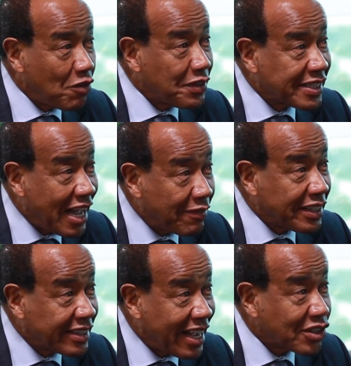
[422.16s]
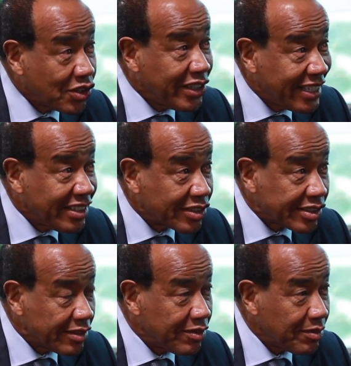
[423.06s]
of its after-tax
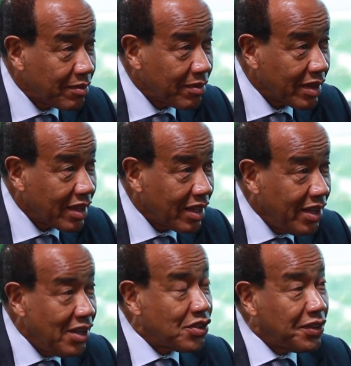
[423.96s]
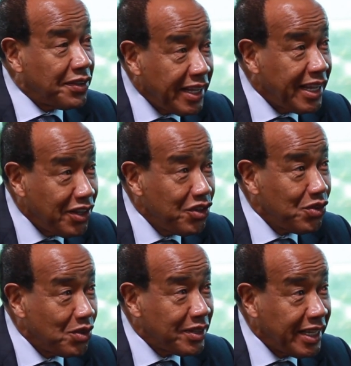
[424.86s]
earnings. Wow. So they
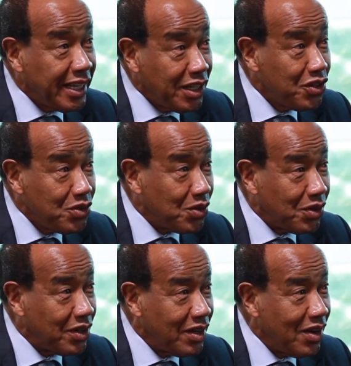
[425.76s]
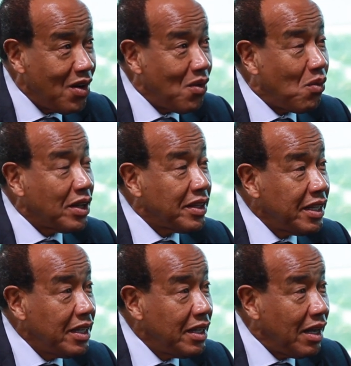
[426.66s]
knew what
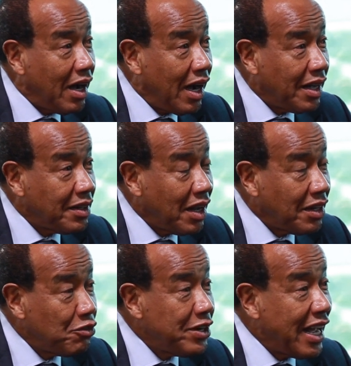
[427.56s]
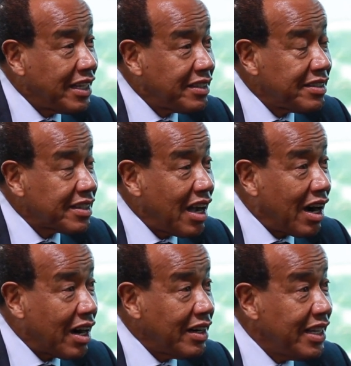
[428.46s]
the realities
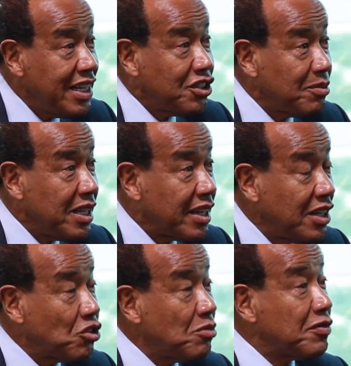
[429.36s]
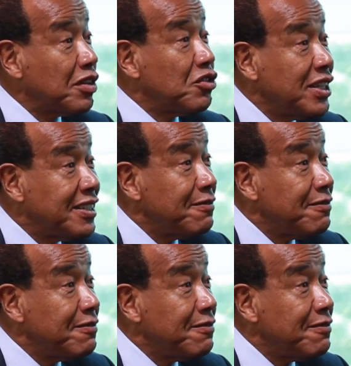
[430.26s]
are in Jamaica in terms of a great